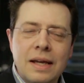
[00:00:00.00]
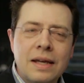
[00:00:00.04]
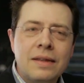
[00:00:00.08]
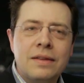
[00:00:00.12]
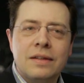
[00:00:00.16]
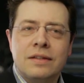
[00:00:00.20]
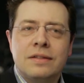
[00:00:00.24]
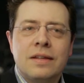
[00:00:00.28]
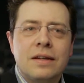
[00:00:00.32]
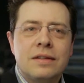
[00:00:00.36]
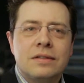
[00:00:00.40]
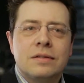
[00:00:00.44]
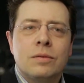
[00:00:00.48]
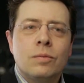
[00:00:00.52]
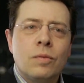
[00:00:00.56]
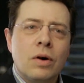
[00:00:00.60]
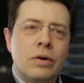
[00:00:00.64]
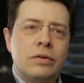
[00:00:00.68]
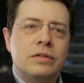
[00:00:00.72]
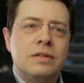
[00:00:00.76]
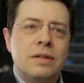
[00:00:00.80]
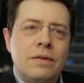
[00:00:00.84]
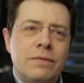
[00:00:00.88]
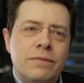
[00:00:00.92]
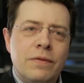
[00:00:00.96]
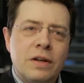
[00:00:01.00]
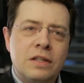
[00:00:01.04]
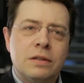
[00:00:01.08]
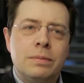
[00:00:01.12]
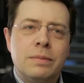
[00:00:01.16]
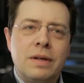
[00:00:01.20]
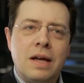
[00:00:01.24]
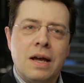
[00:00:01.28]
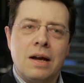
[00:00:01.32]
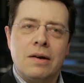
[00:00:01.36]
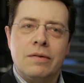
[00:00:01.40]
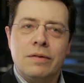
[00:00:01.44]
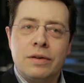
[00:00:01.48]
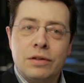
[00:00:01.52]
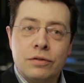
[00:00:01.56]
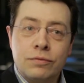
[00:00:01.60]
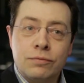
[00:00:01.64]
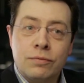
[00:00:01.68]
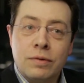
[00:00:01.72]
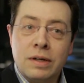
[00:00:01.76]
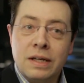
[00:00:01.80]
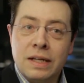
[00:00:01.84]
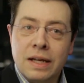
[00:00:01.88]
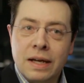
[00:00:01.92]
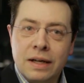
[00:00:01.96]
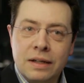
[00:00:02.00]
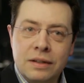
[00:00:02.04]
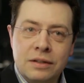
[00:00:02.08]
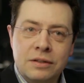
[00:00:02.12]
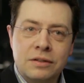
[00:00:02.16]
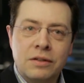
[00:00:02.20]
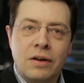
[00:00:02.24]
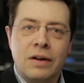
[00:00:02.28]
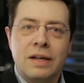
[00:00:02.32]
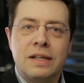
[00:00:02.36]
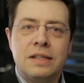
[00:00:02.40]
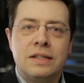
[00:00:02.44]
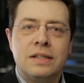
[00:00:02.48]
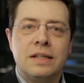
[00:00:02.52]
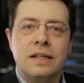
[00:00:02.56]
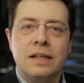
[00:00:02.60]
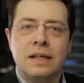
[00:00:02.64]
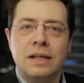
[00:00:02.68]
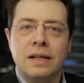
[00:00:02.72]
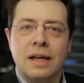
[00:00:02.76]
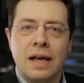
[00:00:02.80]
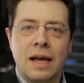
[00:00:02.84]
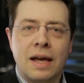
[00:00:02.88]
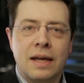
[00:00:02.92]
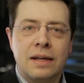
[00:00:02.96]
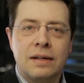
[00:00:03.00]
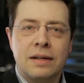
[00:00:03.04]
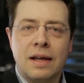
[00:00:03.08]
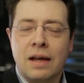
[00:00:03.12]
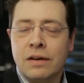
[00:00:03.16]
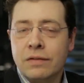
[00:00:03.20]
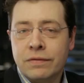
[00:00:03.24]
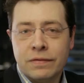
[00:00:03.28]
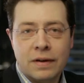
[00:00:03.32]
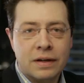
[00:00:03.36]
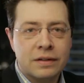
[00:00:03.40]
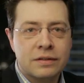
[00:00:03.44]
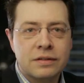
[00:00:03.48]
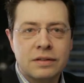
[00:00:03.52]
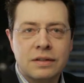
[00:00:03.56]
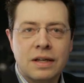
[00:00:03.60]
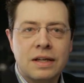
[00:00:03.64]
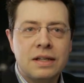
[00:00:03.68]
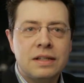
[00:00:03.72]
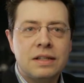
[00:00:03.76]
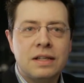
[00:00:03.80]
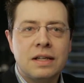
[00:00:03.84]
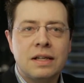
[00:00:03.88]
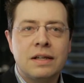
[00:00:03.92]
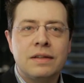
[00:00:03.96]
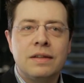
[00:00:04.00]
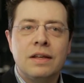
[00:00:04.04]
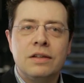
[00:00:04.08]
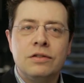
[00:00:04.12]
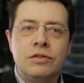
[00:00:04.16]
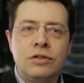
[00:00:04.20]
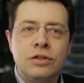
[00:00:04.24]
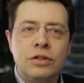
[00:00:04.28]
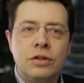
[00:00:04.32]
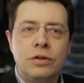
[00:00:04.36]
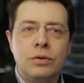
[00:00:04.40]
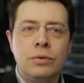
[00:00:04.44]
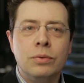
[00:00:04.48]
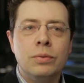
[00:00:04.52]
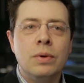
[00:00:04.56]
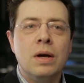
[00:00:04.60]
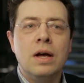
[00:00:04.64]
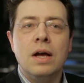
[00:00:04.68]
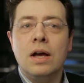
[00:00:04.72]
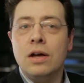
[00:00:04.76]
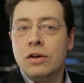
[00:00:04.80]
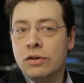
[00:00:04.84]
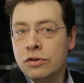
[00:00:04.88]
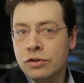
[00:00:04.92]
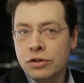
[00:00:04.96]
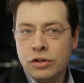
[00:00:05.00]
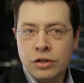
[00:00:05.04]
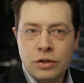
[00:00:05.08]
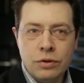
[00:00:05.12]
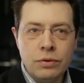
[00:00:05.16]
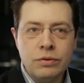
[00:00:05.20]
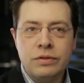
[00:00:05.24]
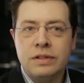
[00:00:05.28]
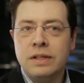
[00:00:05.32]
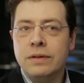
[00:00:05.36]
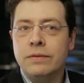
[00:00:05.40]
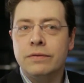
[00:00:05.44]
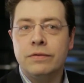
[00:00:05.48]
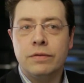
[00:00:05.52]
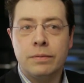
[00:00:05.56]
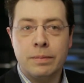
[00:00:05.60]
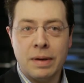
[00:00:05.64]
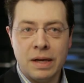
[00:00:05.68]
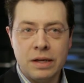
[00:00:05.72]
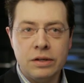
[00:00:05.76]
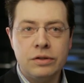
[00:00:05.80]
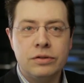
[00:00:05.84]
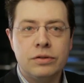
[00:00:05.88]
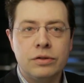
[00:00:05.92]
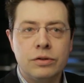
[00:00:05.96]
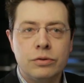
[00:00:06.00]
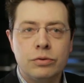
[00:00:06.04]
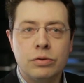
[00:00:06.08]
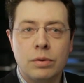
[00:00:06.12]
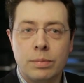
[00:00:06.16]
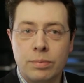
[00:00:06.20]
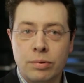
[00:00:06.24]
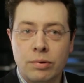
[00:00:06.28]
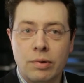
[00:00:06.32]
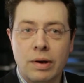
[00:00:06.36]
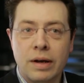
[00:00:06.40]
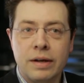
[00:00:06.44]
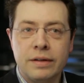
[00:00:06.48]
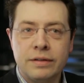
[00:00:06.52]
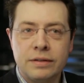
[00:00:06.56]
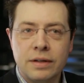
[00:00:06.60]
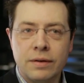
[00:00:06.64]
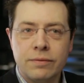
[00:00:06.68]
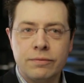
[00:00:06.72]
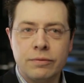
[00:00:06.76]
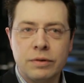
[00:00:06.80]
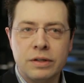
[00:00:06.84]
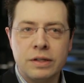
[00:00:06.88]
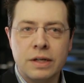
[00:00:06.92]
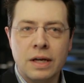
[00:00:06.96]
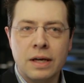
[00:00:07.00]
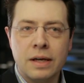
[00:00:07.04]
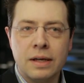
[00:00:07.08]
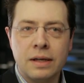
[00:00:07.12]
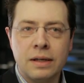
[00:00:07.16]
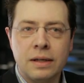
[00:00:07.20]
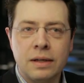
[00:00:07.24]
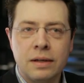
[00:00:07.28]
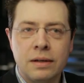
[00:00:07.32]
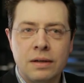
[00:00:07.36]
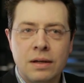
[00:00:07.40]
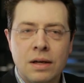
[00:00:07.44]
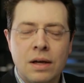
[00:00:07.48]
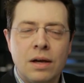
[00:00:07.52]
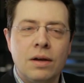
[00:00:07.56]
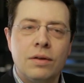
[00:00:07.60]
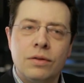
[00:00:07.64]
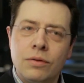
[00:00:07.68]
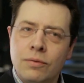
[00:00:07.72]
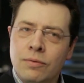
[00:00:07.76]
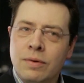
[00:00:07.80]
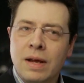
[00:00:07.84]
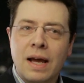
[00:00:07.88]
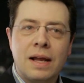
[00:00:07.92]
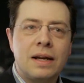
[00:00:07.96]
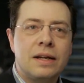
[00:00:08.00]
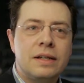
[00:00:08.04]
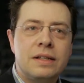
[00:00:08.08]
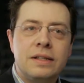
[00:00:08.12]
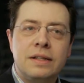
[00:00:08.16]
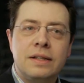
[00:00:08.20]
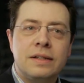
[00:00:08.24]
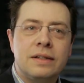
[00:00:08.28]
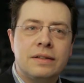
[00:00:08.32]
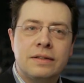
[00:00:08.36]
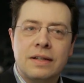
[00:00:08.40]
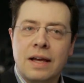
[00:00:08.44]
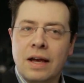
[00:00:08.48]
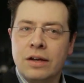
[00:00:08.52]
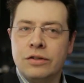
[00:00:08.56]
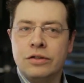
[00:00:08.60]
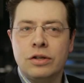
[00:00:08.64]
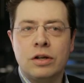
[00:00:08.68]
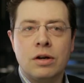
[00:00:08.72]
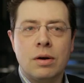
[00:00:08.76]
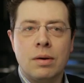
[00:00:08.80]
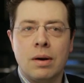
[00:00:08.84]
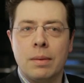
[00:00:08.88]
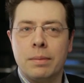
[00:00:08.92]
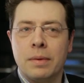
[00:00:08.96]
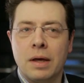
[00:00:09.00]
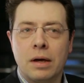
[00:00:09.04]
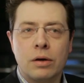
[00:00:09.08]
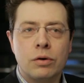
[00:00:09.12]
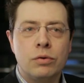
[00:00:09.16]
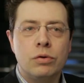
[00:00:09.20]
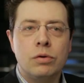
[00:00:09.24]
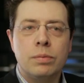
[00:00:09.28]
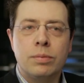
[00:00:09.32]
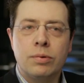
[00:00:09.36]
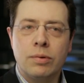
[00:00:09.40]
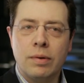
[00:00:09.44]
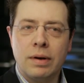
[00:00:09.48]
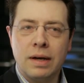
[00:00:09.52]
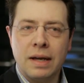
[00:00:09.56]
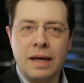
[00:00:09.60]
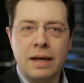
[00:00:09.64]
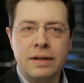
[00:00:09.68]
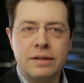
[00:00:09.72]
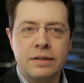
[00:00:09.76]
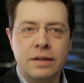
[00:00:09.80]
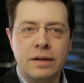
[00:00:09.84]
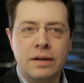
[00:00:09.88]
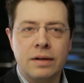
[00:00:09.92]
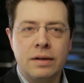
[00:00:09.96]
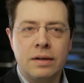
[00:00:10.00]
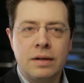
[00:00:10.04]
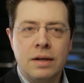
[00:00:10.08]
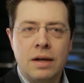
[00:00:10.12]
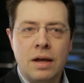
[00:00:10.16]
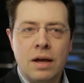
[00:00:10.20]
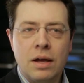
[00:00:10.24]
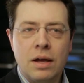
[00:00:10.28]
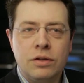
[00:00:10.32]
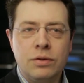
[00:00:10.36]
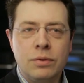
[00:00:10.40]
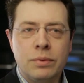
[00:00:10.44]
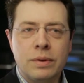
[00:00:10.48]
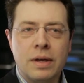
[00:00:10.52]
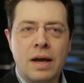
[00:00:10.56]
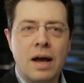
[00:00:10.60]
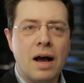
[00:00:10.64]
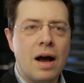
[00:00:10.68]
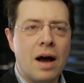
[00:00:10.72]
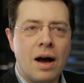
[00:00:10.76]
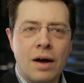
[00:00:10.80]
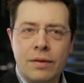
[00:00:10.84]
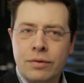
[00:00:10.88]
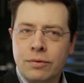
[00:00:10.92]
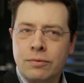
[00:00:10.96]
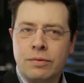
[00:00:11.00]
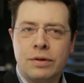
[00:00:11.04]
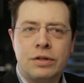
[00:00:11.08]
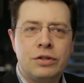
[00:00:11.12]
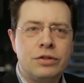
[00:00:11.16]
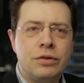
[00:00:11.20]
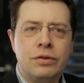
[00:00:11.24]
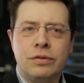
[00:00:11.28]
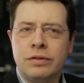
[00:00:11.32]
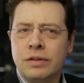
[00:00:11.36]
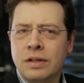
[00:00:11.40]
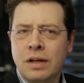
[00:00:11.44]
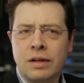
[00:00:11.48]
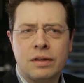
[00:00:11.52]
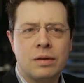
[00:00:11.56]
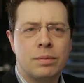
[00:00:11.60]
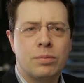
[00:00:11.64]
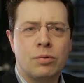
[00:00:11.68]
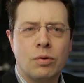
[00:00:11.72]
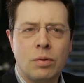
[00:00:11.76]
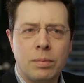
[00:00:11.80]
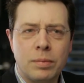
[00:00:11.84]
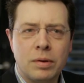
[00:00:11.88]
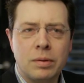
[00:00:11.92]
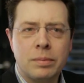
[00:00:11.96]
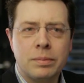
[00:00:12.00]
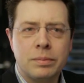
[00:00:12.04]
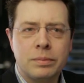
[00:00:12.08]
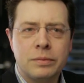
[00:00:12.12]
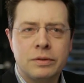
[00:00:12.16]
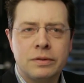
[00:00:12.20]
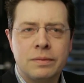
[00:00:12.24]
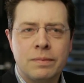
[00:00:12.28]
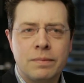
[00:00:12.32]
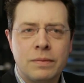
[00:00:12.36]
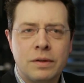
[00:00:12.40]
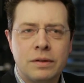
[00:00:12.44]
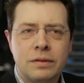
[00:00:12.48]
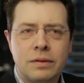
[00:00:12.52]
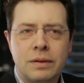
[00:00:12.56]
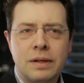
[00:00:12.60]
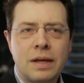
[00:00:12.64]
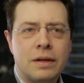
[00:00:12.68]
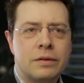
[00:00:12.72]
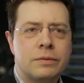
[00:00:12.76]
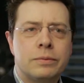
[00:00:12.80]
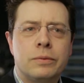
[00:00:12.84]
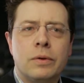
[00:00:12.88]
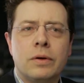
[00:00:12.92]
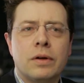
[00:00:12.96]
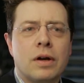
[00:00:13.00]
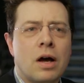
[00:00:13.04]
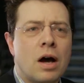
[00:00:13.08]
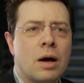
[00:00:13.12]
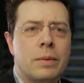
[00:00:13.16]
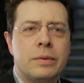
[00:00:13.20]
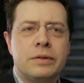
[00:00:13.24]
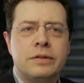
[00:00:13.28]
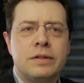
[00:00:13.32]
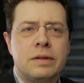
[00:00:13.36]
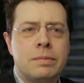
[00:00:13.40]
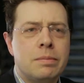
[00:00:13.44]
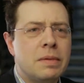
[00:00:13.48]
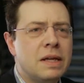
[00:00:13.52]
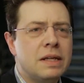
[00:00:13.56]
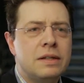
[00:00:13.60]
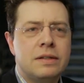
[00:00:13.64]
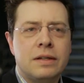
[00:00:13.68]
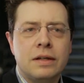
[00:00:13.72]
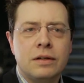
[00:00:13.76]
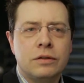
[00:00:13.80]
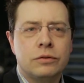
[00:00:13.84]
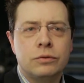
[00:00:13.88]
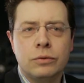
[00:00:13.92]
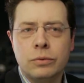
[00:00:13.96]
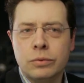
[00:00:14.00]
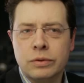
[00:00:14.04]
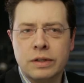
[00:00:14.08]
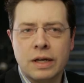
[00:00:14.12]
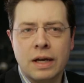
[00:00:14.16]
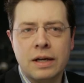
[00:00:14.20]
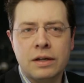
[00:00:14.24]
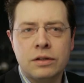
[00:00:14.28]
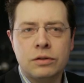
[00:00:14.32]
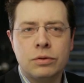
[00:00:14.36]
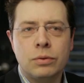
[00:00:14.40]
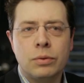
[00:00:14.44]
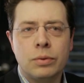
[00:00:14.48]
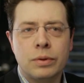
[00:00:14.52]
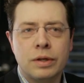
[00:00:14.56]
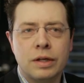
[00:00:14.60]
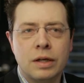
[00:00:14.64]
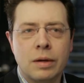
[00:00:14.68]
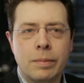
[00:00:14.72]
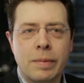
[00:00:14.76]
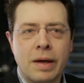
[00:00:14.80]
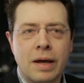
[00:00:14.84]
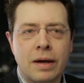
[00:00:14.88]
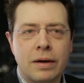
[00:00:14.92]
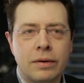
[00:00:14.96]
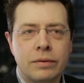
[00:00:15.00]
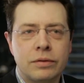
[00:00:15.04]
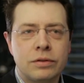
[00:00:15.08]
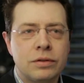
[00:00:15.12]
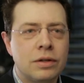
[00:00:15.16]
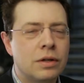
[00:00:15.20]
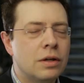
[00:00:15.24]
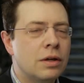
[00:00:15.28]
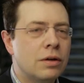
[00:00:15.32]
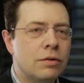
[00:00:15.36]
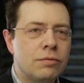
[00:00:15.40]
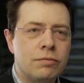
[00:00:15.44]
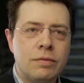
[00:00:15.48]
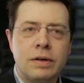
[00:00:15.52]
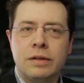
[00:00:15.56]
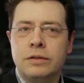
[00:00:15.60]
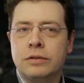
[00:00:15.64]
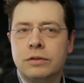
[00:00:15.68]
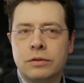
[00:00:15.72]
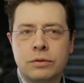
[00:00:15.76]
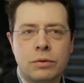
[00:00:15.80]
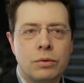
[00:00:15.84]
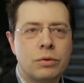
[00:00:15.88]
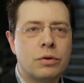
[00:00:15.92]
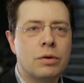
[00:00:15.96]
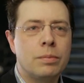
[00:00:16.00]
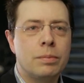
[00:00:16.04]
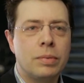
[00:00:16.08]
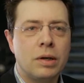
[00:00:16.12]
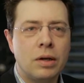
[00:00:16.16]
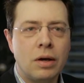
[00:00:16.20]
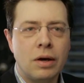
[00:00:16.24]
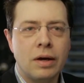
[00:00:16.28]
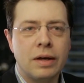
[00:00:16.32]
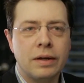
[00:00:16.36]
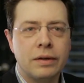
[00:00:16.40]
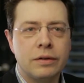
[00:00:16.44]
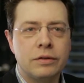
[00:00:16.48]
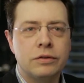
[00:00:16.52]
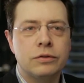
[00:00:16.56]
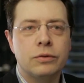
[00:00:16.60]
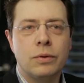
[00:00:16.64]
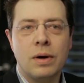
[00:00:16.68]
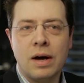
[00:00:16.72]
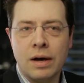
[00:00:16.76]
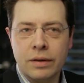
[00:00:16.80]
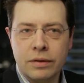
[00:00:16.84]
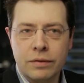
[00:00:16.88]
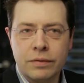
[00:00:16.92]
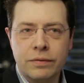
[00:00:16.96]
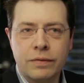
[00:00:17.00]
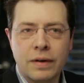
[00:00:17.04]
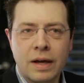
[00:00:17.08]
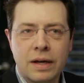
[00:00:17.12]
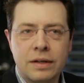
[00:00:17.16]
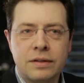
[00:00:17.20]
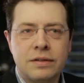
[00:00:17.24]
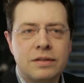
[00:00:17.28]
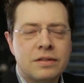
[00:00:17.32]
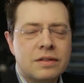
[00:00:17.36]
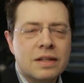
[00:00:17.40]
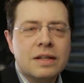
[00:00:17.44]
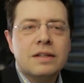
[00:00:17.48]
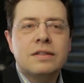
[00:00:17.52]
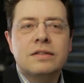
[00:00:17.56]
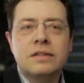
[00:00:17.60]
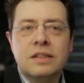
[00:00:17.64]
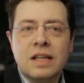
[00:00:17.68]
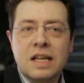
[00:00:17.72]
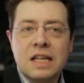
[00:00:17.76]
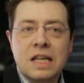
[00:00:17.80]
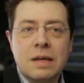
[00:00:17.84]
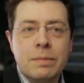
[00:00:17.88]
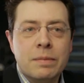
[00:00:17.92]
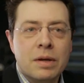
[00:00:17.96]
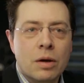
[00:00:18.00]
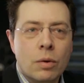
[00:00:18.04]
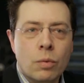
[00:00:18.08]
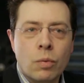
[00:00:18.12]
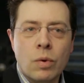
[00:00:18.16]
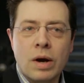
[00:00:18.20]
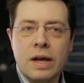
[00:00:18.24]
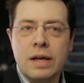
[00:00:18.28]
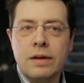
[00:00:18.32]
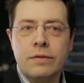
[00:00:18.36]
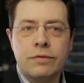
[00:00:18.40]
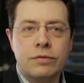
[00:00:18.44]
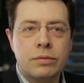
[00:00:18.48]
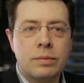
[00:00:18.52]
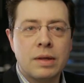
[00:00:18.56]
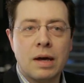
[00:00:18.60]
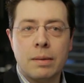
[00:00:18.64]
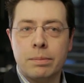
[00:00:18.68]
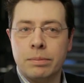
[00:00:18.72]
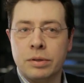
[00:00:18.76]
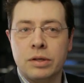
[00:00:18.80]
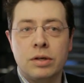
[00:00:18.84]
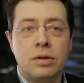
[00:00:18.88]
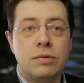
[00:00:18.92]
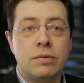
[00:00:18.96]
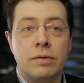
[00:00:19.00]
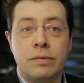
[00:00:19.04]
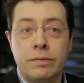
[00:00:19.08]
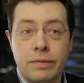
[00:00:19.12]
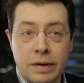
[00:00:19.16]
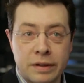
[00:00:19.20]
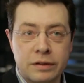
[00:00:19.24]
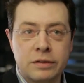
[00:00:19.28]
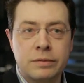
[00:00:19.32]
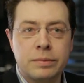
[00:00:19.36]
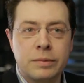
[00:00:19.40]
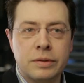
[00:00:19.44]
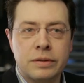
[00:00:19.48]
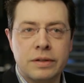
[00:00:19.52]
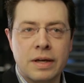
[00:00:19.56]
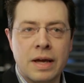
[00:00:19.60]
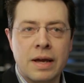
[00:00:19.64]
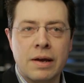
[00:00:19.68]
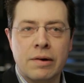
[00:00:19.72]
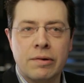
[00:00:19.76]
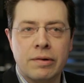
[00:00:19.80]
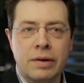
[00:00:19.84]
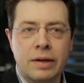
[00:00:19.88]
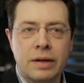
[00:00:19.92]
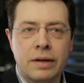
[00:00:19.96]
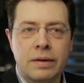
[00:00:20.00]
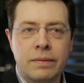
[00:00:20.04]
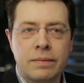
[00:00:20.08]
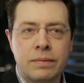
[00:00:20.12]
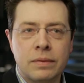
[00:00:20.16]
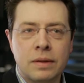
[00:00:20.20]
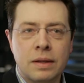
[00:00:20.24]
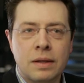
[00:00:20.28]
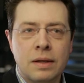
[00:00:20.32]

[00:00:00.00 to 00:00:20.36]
In the sense that whilst the investment area is really exciting and, and fascinating, and there's new news and information to appraise every day, the reality is, as you go up that corporate ladder, you get other issues and other problems. So guess what? I was in meetings all day talking about risk or compliance or other factors, things taking me away from that pure investment area.